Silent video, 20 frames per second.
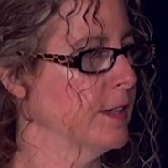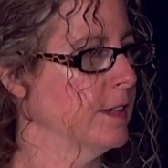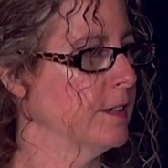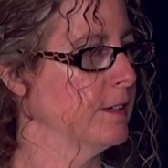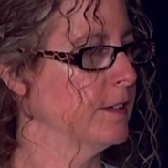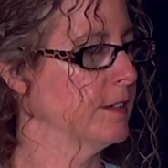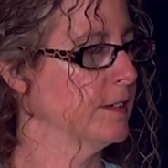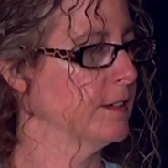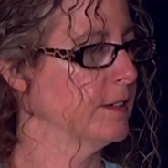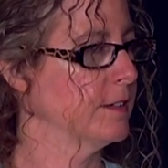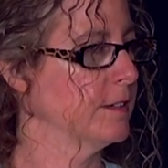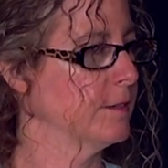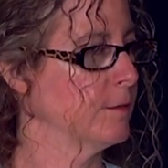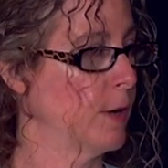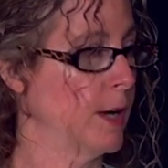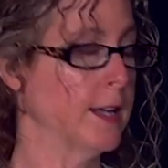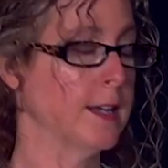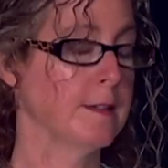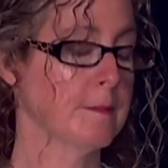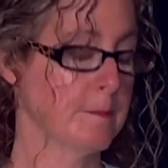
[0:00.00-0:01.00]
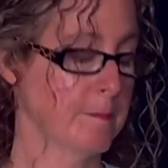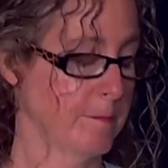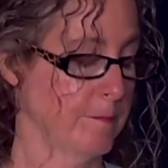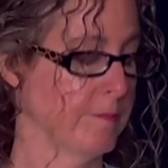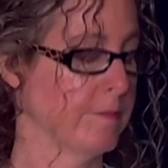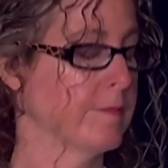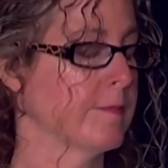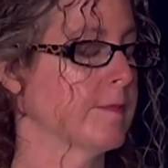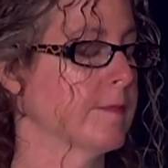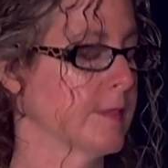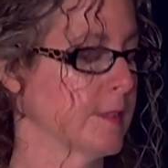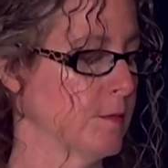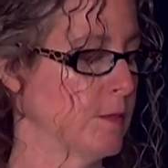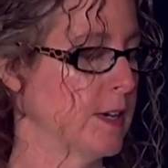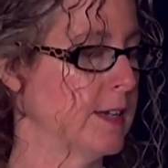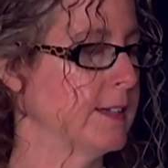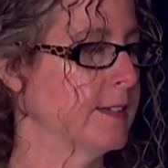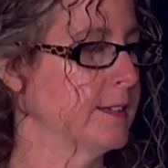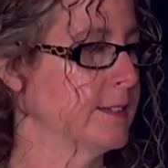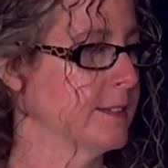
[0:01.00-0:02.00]
as well as for right. anybody else.
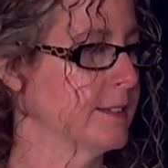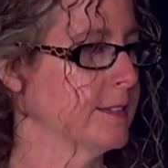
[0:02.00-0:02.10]
Right.